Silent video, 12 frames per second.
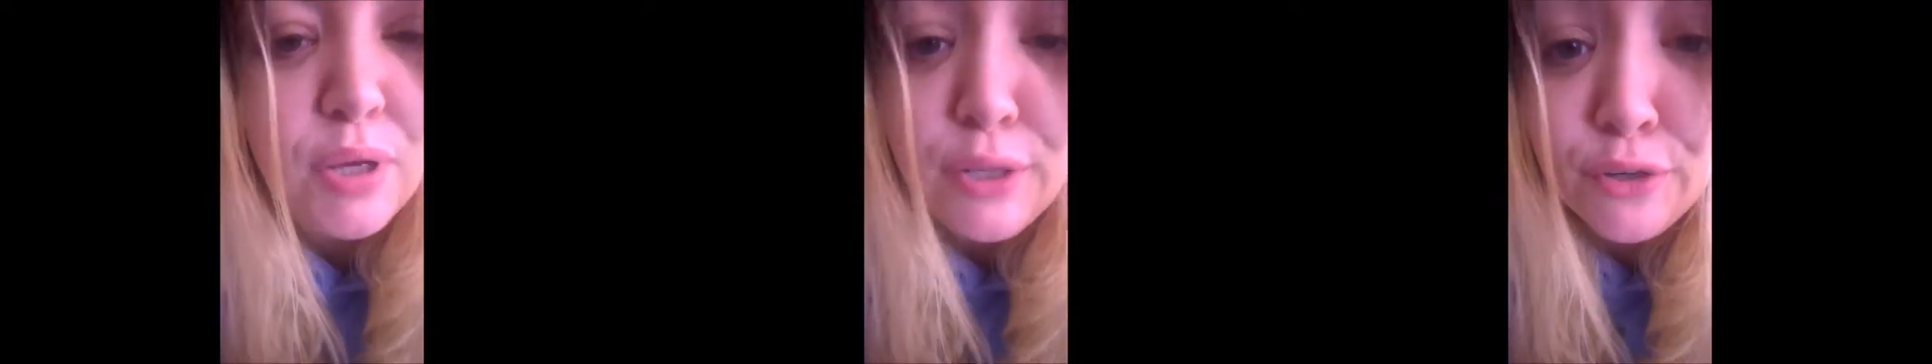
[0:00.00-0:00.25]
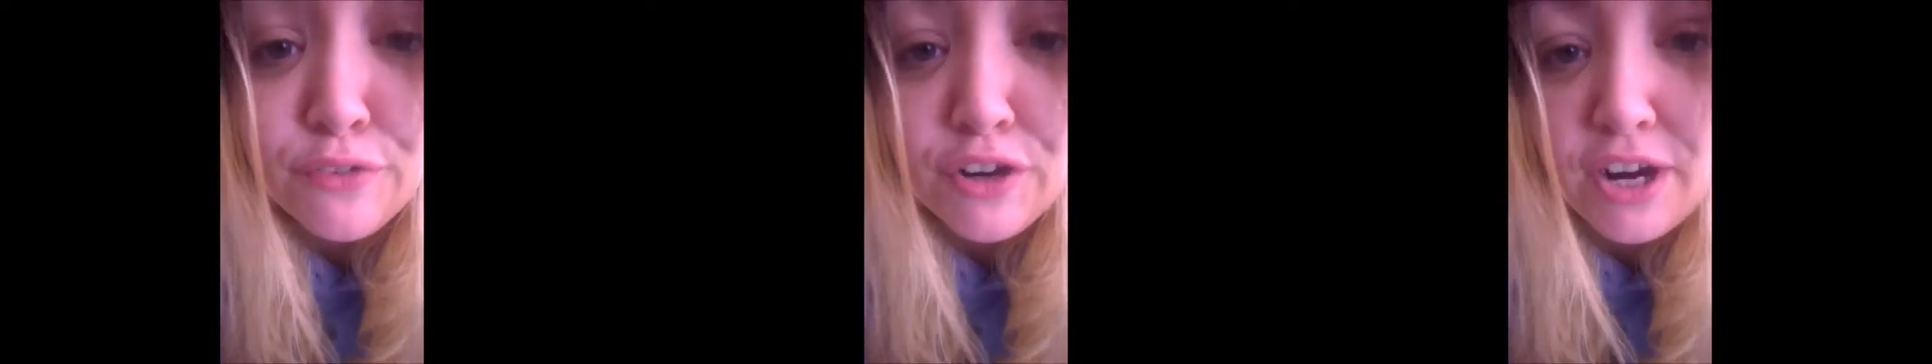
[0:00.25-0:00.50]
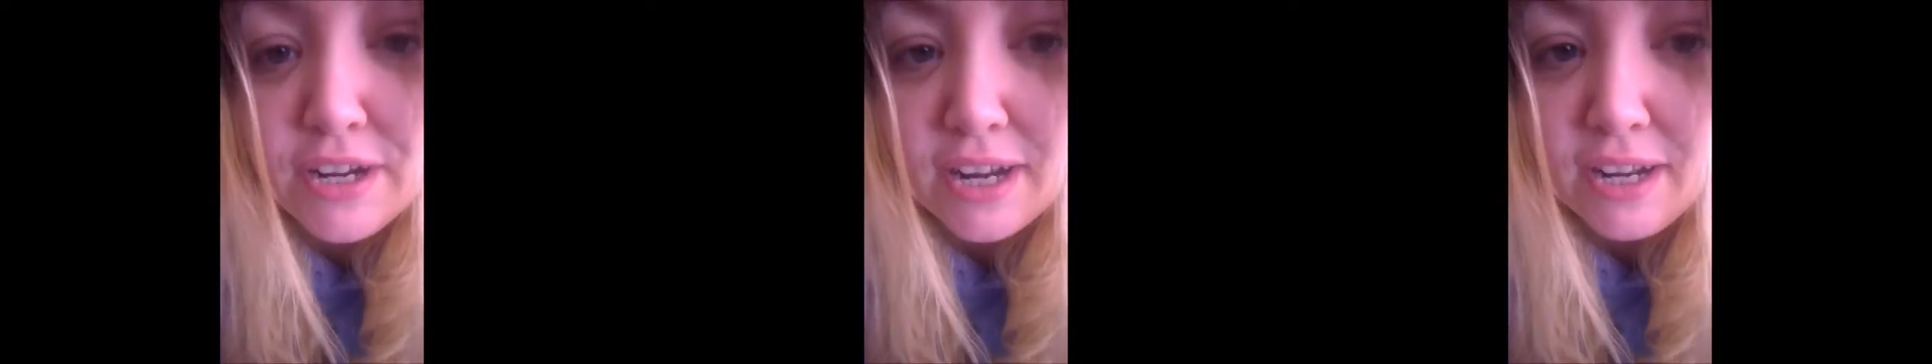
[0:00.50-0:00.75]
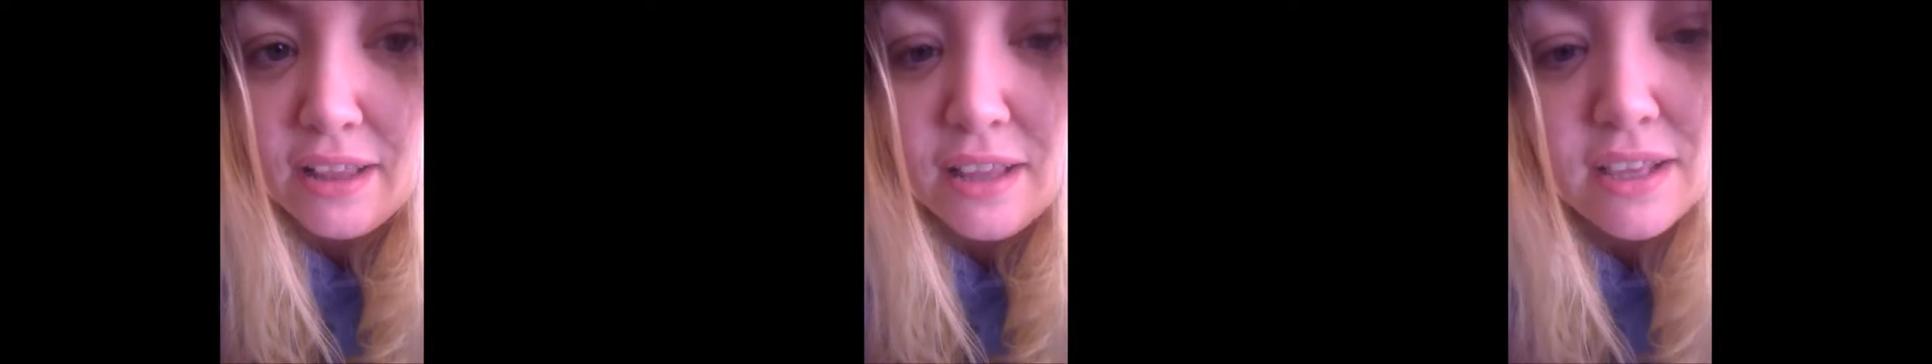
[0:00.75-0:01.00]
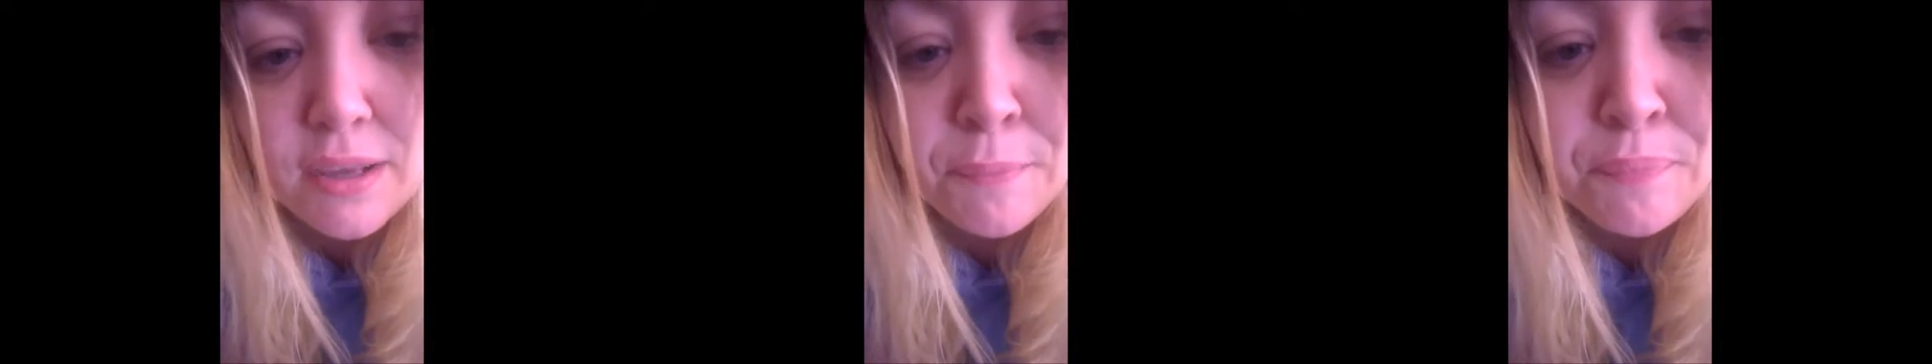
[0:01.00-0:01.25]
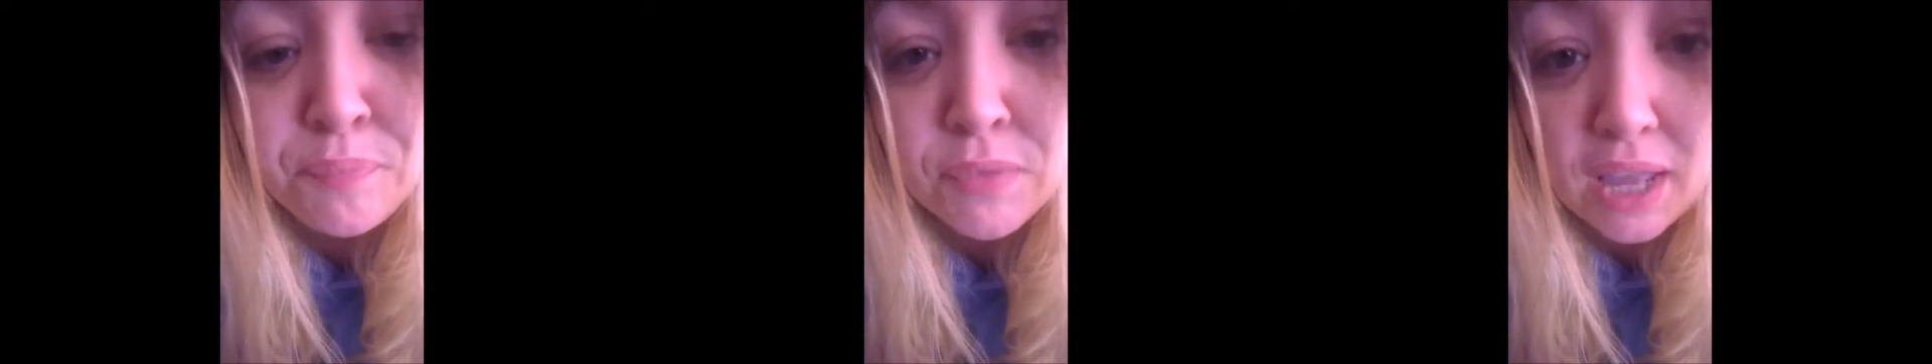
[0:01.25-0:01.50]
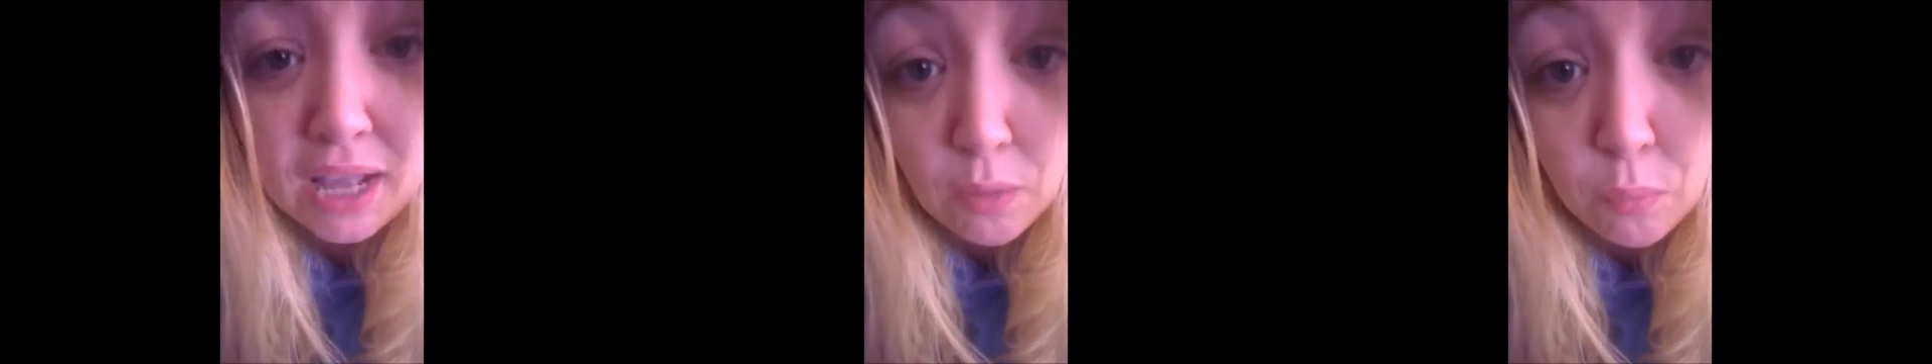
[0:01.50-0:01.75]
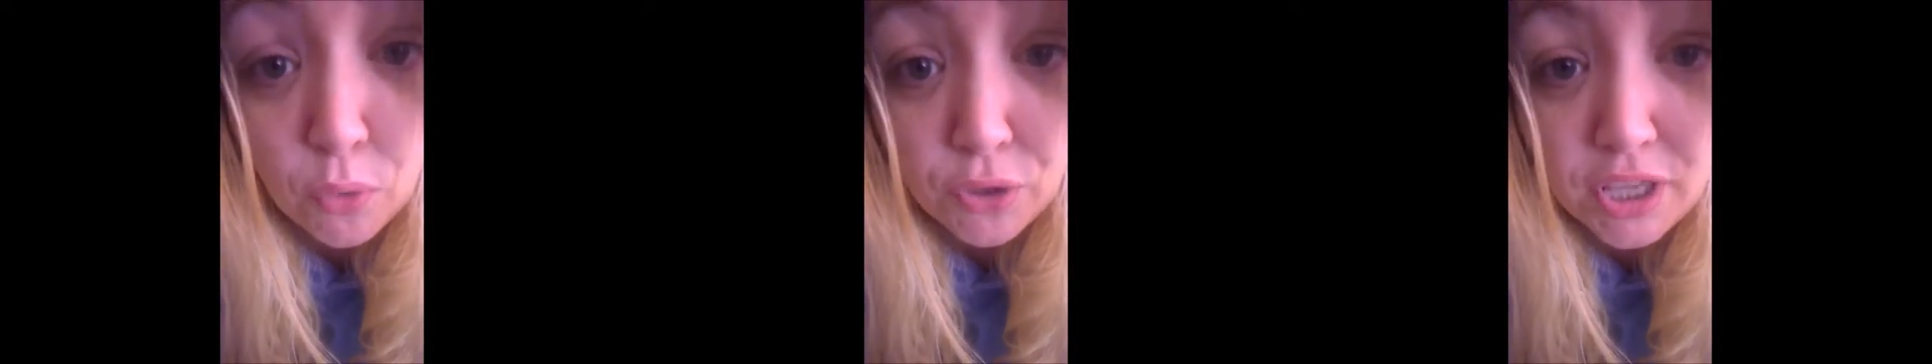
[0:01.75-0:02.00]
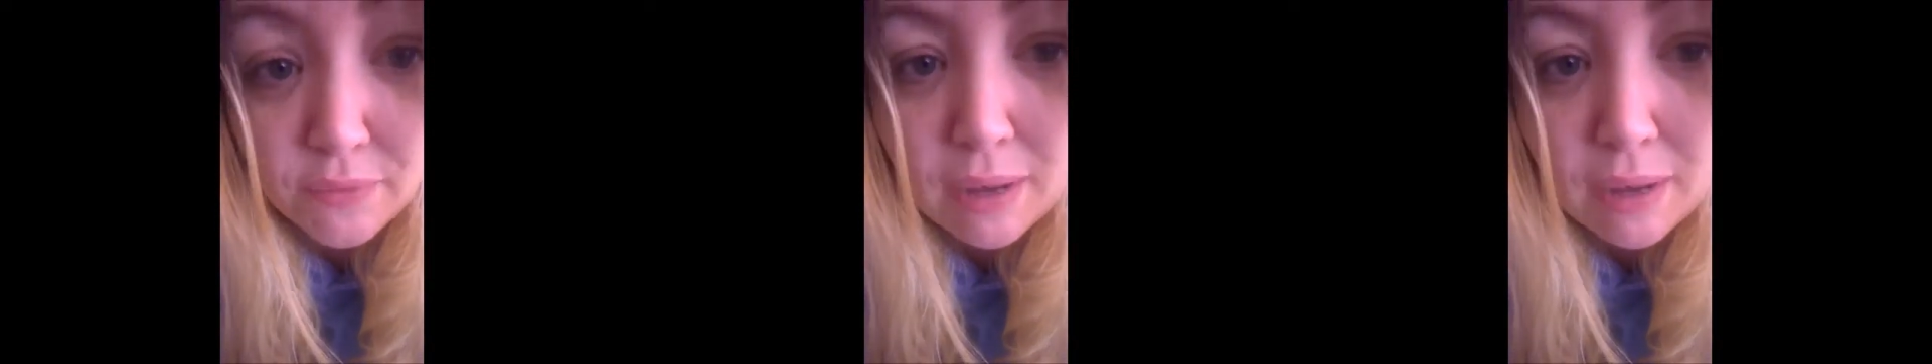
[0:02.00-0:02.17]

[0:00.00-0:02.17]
pull over and I'll walk